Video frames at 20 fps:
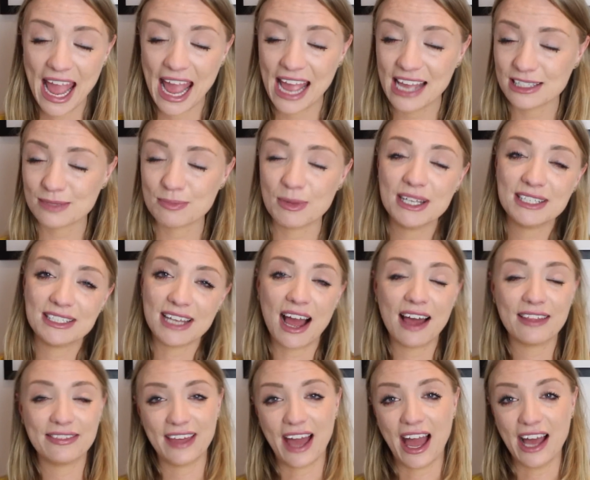It's my
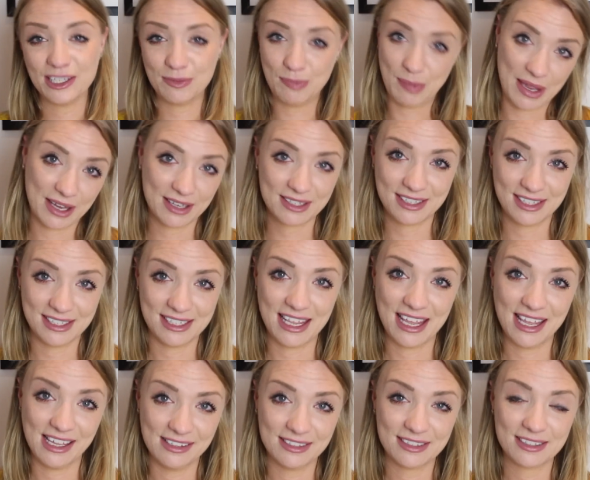dad that has Pick's
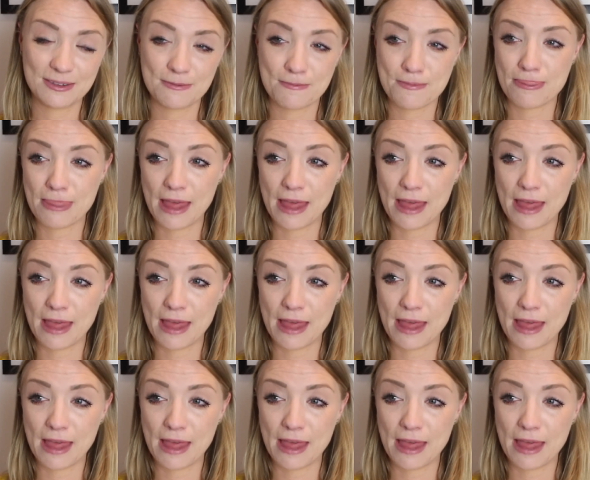disease.